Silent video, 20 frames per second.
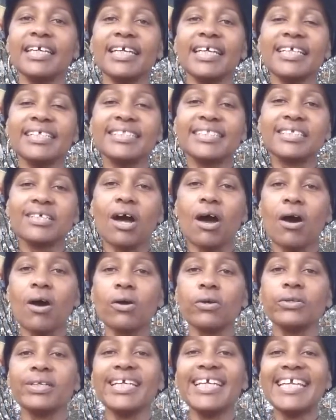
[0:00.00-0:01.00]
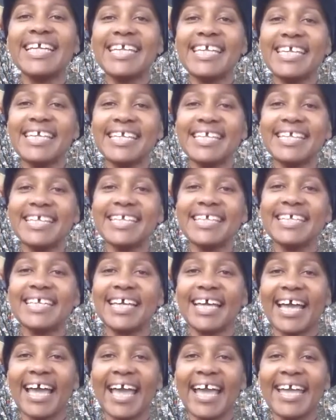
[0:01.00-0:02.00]
it's called He,
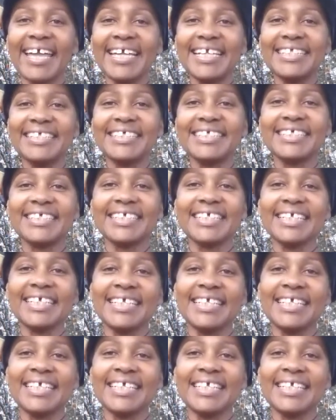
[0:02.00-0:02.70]
H-E-E-E-E.